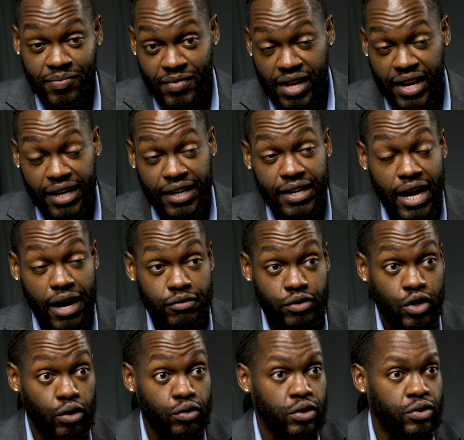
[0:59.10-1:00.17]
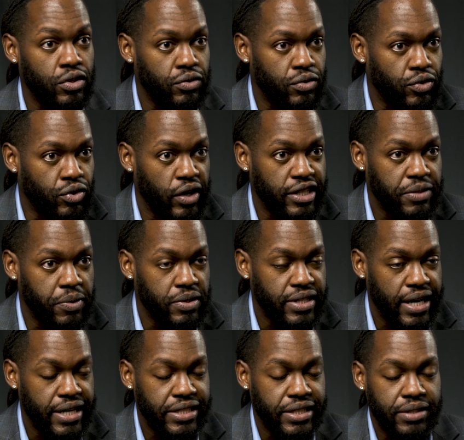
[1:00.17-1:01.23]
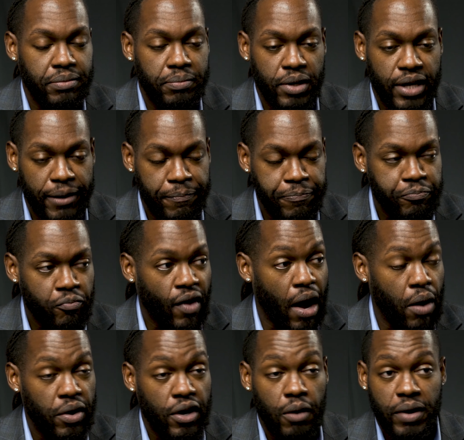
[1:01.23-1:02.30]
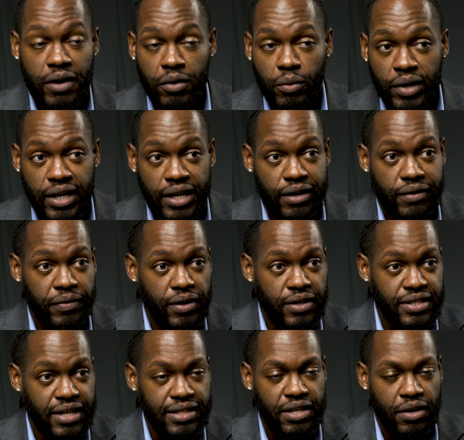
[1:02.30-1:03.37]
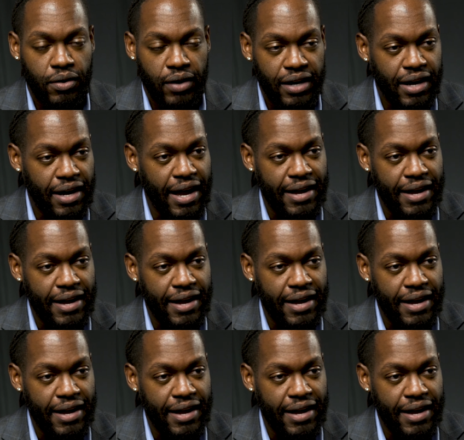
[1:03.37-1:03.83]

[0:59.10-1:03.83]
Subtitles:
and I didn't have, transportation, but I went home every weekend at first. So I said, okay,